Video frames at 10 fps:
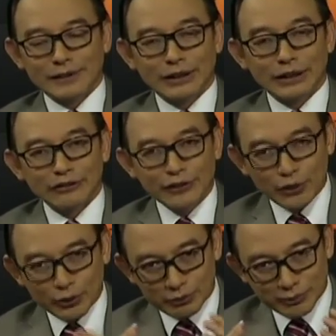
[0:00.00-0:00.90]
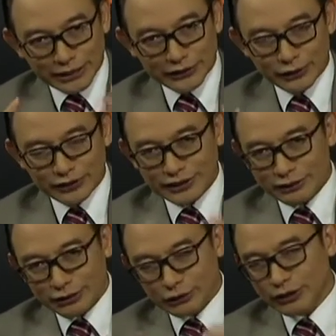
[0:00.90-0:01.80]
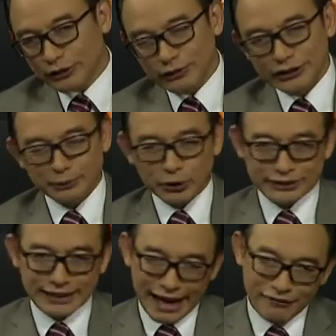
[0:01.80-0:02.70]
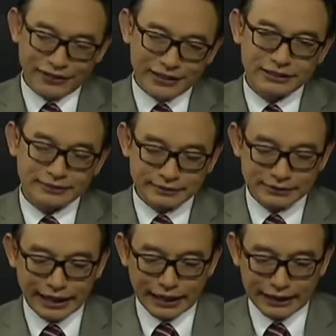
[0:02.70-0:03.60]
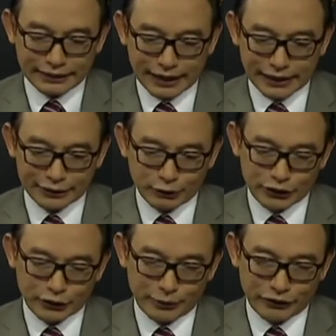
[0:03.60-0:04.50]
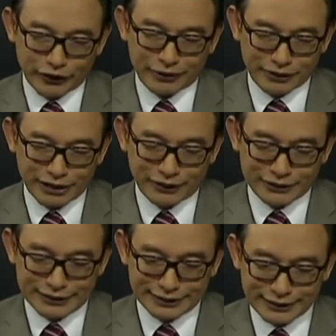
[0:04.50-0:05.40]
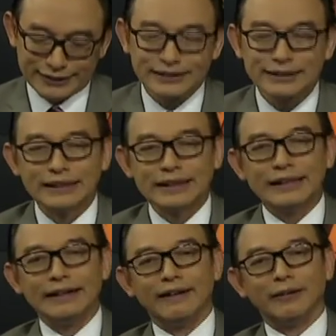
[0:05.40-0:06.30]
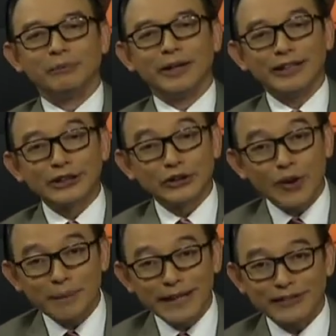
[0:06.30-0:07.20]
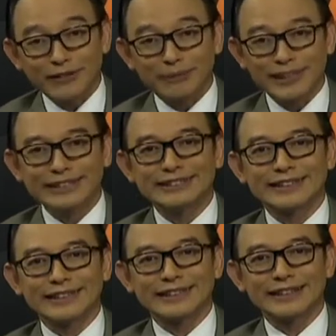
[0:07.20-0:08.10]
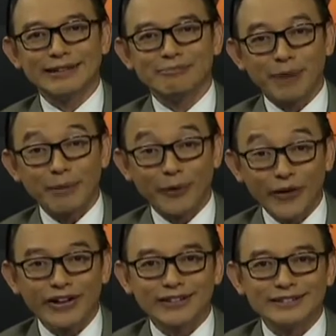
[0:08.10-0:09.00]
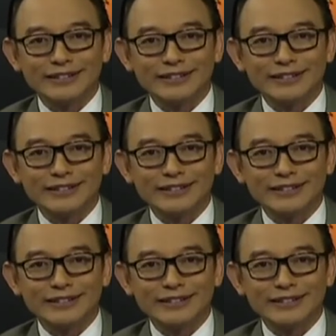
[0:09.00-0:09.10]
even though Malaysian contingent was one of the smallest ever at the World Economic Forum Davos this year, but the topic of Malaysia and palm oil,